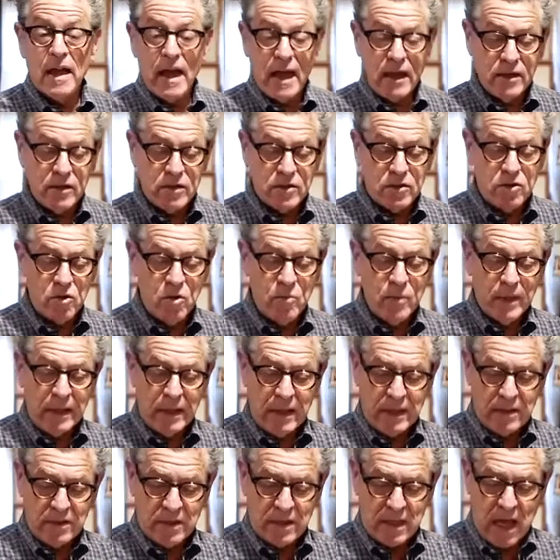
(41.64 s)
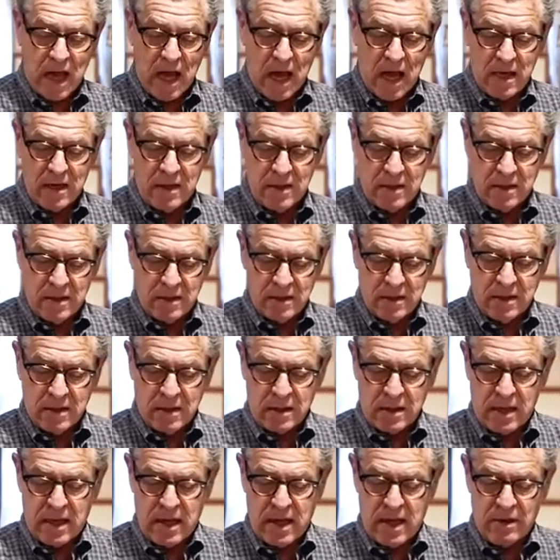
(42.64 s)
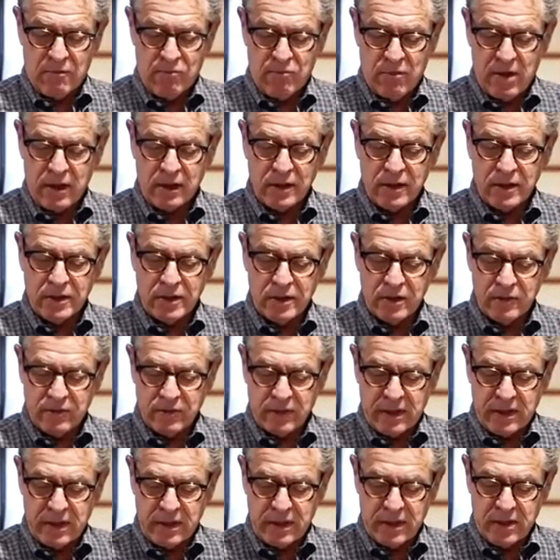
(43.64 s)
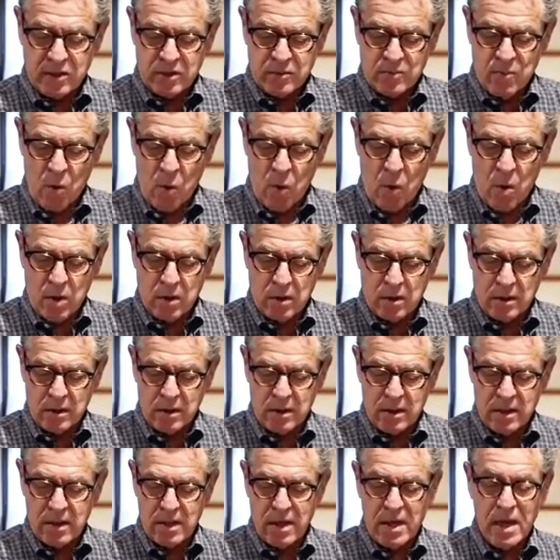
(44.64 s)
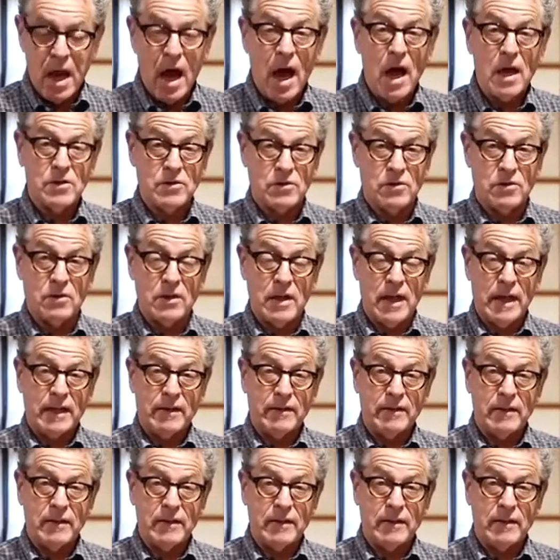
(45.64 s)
And assuming it's got a relatively small nozzle like